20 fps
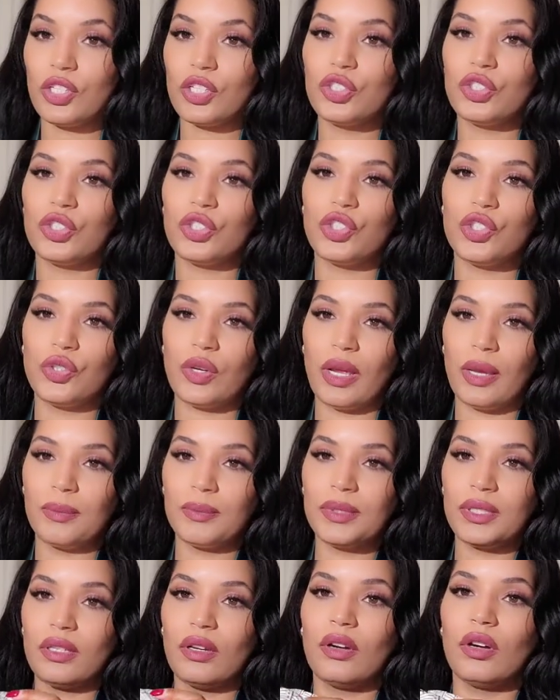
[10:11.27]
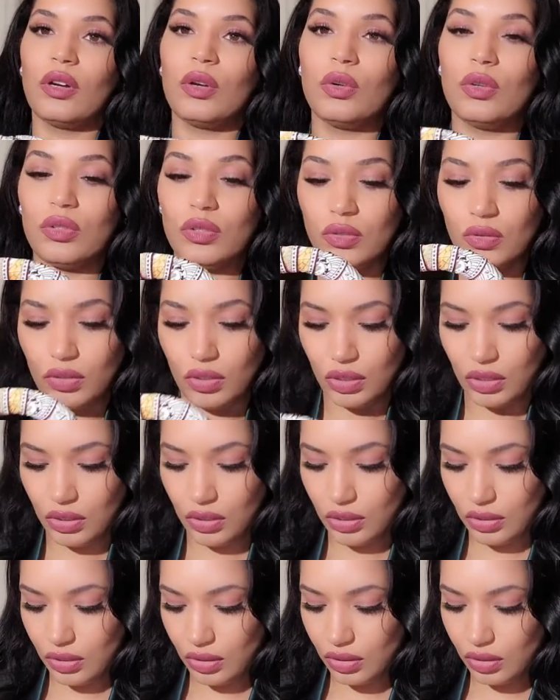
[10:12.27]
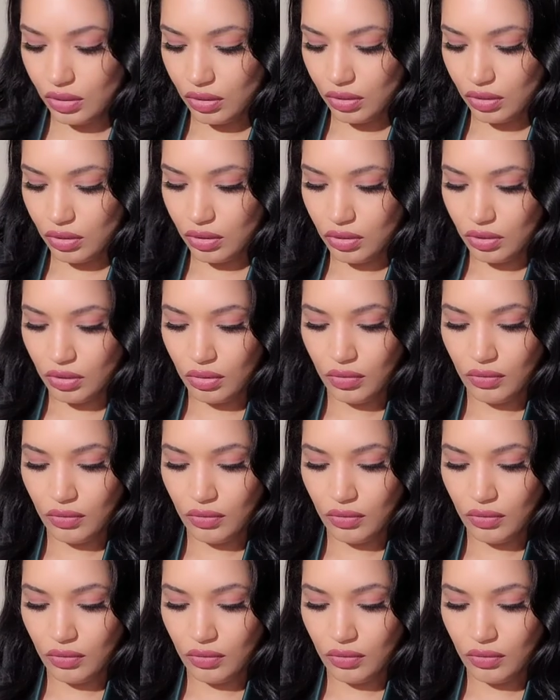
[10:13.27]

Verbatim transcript: the straps are also inside.